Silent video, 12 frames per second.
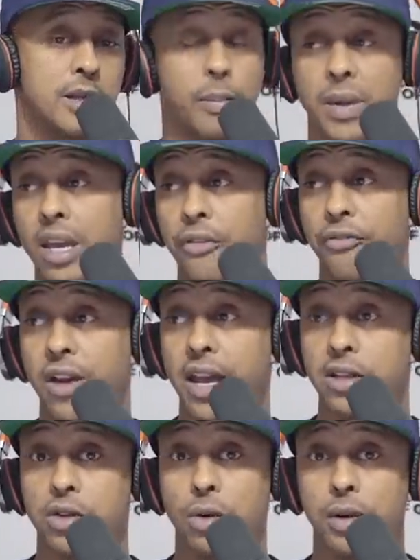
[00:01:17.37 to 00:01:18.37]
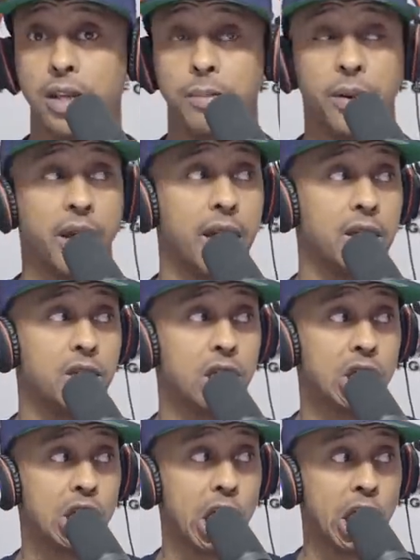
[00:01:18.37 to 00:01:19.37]
to me, a fans only page
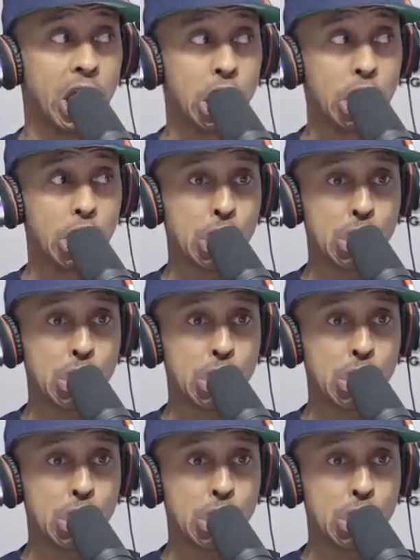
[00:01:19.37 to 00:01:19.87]
is like,